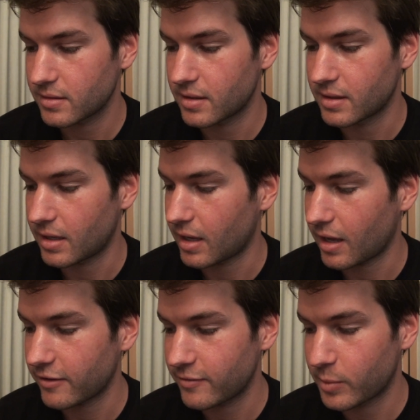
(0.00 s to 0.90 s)
in that
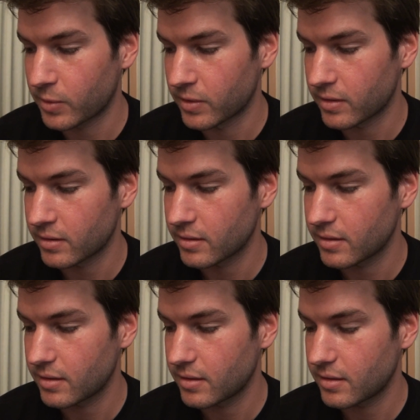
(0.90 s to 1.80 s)
half-bored,
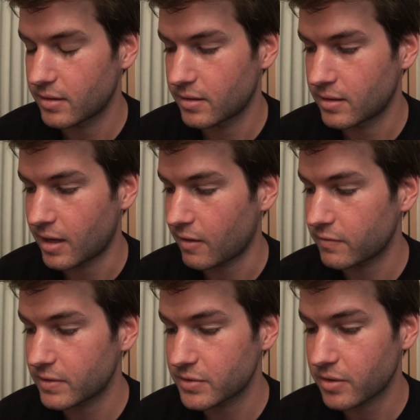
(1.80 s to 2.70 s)

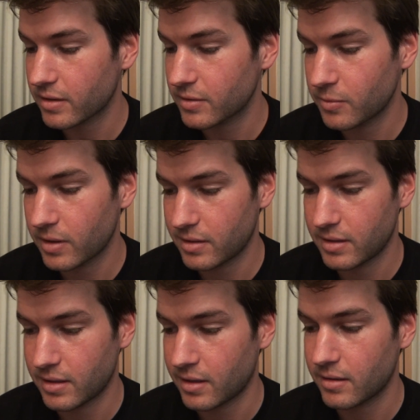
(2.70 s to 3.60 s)
half-distracted way he
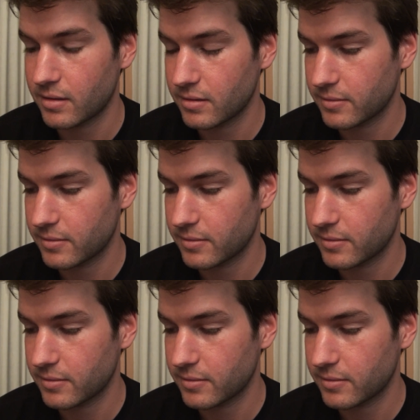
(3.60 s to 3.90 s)
had.